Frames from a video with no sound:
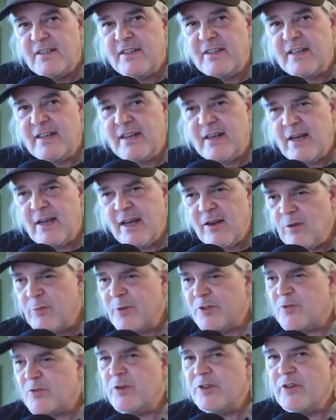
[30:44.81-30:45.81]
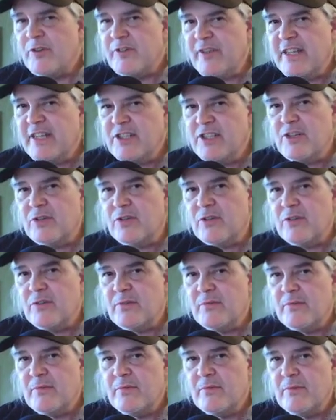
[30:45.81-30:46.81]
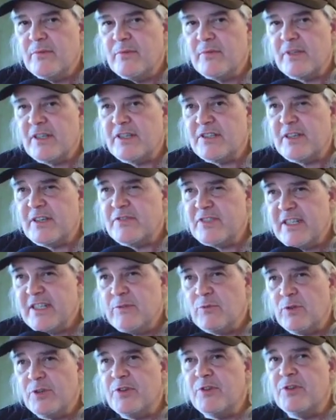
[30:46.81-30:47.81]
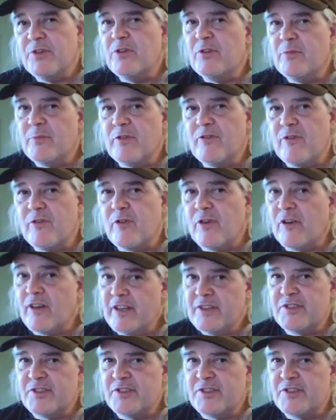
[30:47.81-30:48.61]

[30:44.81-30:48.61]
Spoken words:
and I almost wonder if they do, because I've seen what they're doing before,